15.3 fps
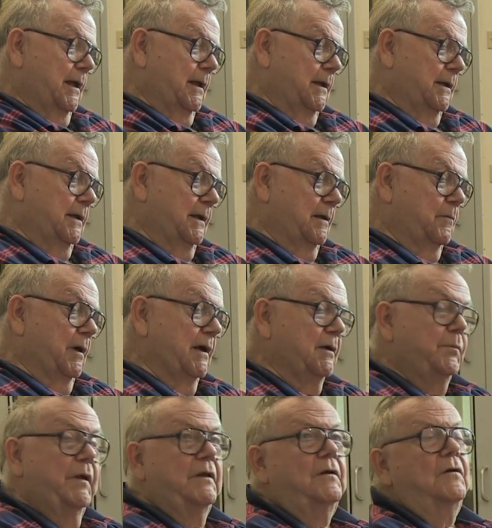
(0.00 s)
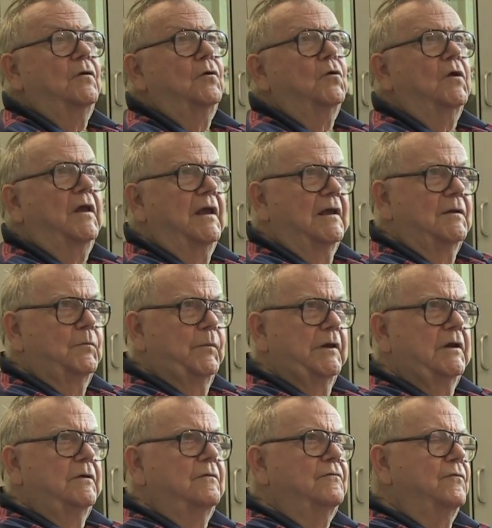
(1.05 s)
and in my opinion, you can
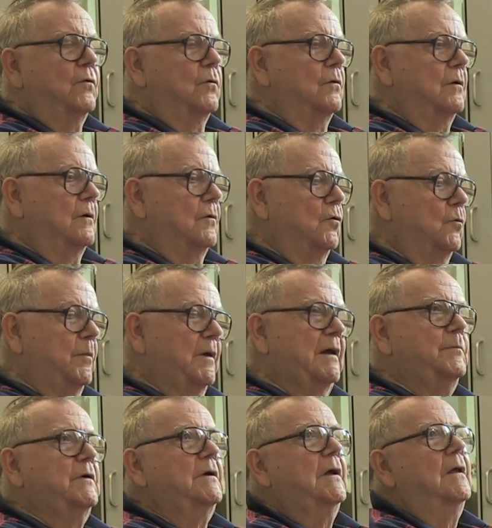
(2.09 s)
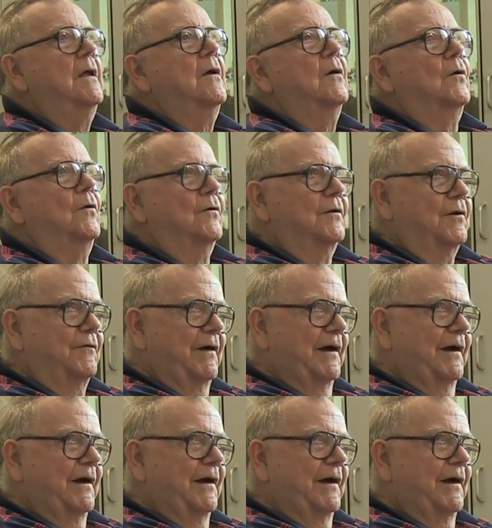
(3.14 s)
be for Obama on the